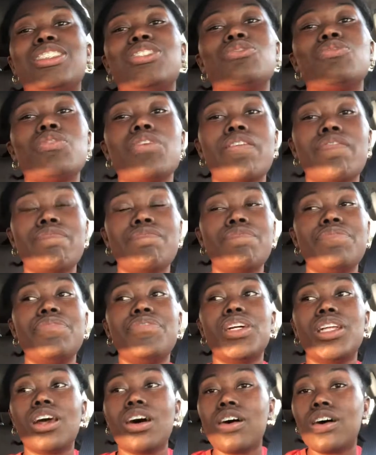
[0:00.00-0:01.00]
do a
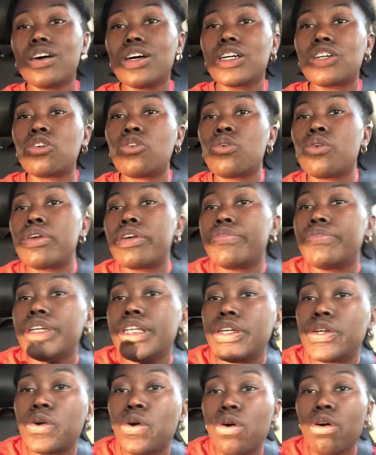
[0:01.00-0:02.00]
vlog or a
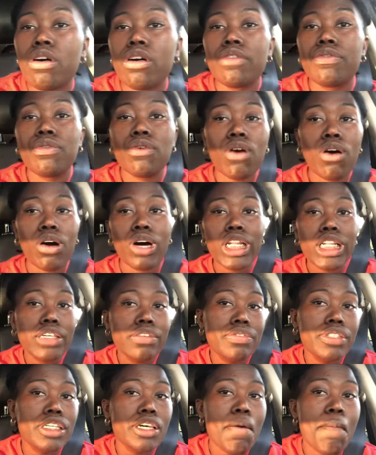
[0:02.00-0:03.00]
video of all
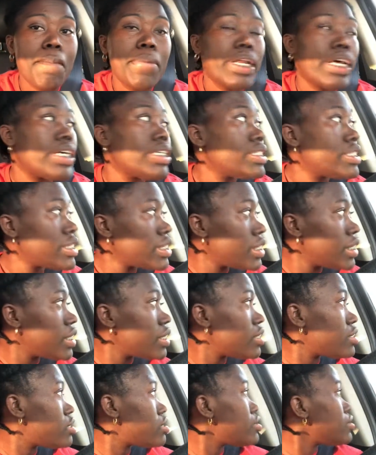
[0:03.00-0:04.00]
of it, but I did
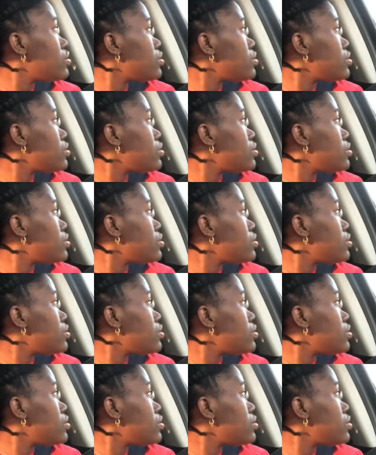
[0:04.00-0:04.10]
get to